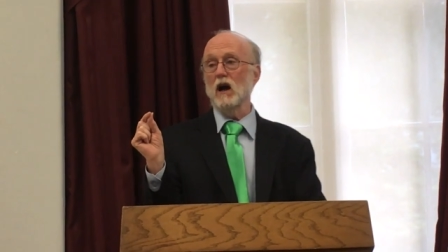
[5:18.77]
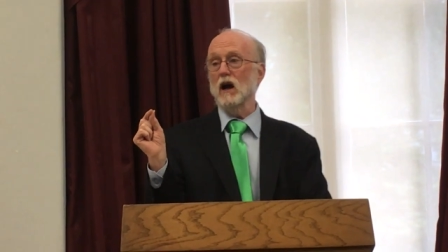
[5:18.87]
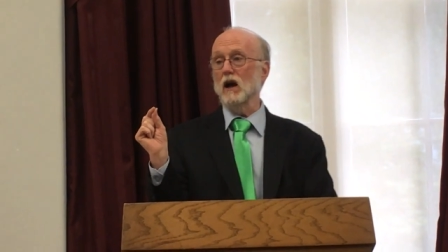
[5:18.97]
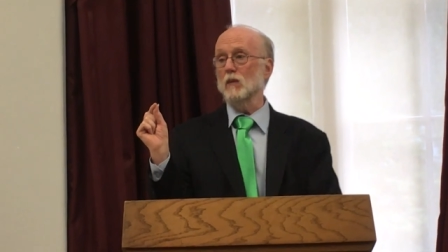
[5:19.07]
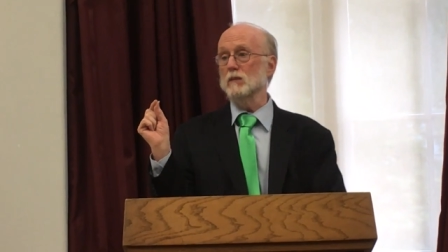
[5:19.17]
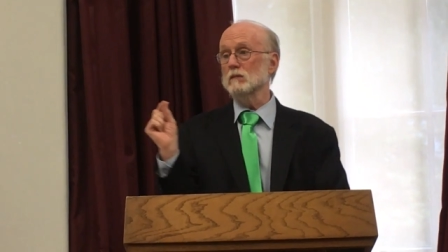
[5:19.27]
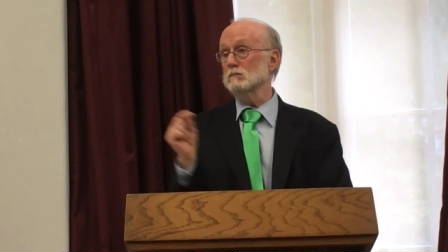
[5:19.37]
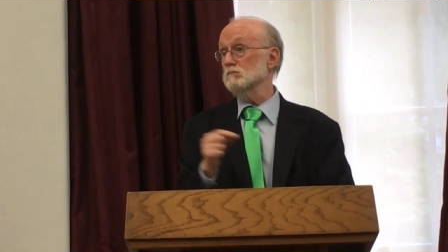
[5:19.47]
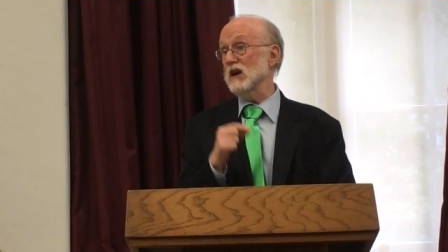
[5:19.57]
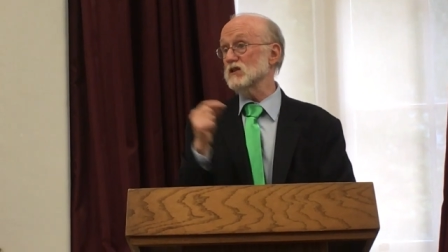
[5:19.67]
Um,
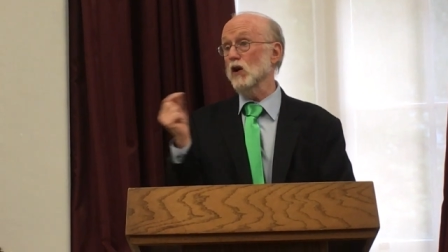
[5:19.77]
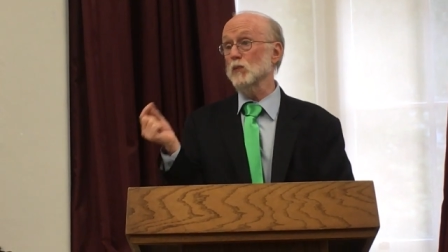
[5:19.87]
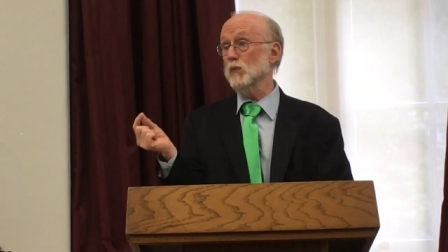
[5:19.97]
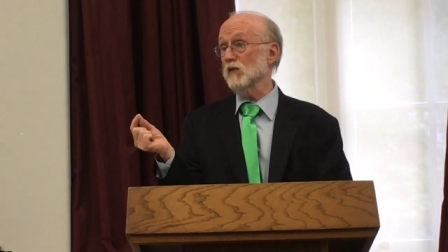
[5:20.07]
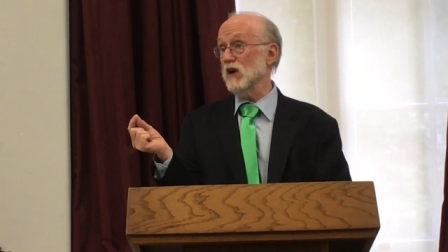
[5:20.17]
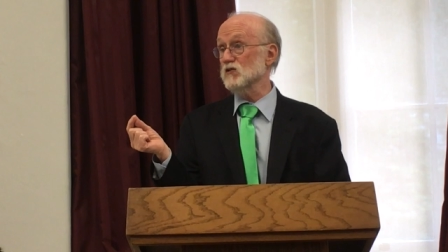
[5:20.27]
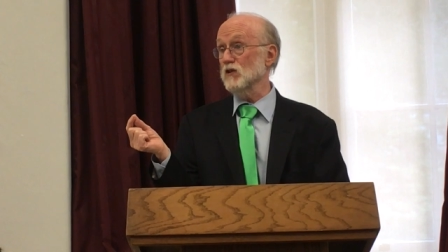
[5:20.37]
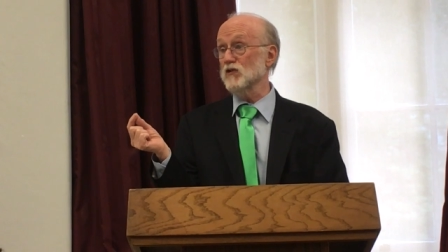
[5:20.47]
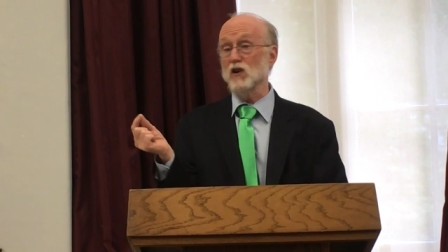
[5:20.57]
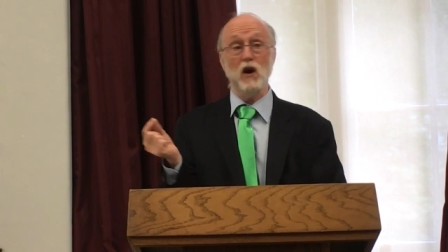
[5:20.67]
mental health
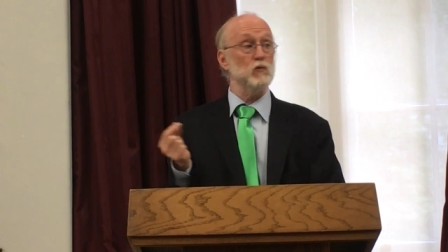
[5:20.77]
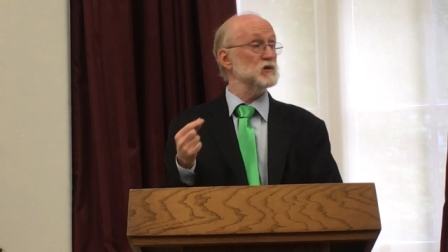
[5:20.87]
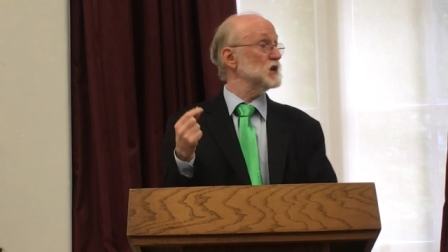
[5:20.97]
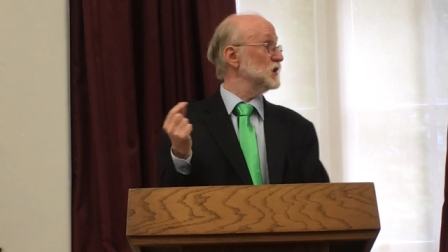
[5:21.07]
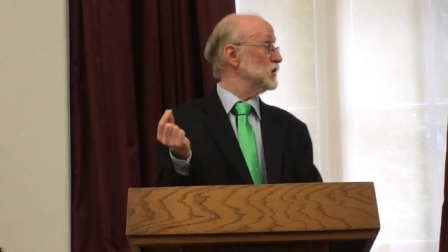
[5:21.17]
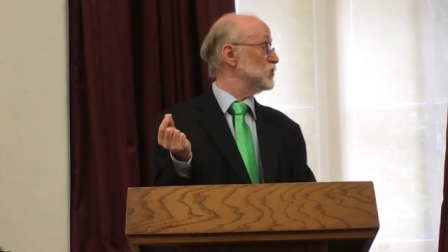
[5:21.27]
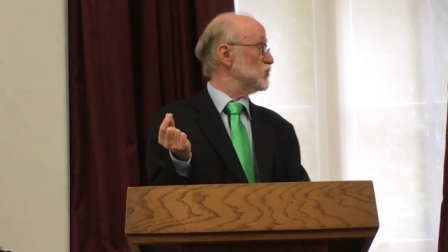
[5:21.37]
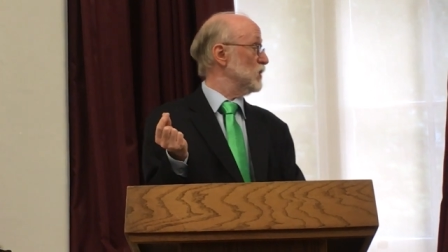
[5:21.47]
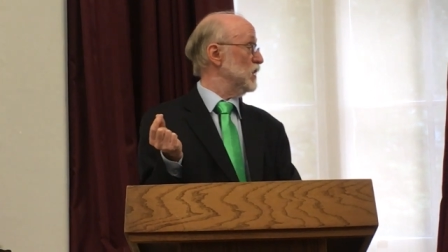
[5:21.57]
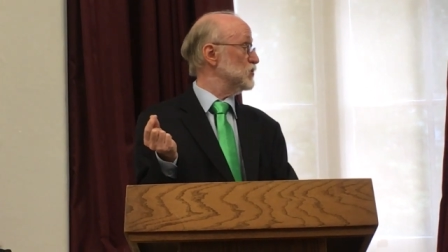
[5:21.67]
professionals are now routinely
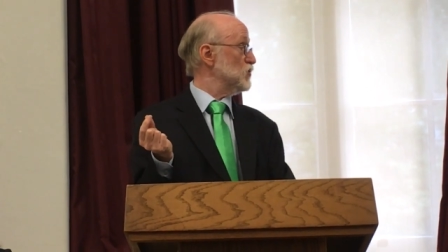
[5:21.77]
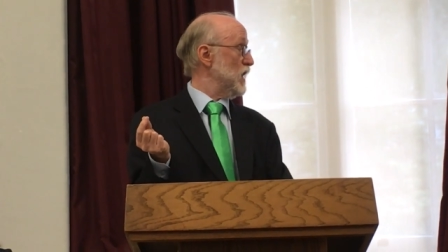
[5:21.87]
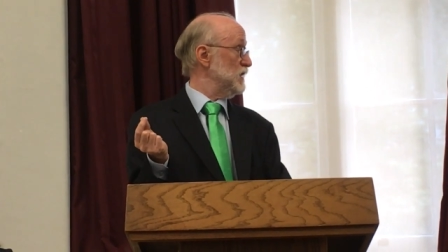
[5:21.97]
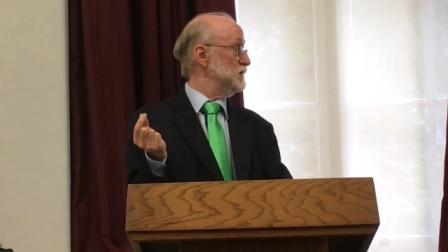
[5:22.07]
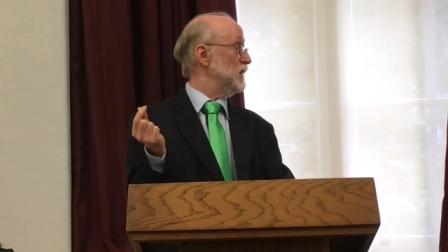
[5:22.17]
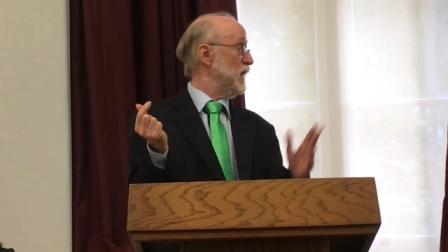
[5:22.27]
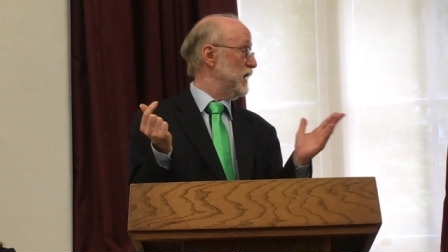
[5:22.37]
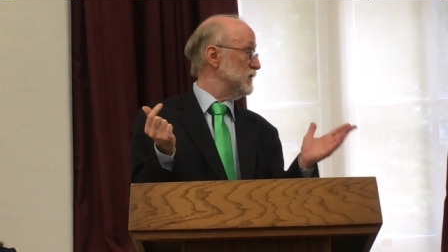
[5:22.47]
uh, trained,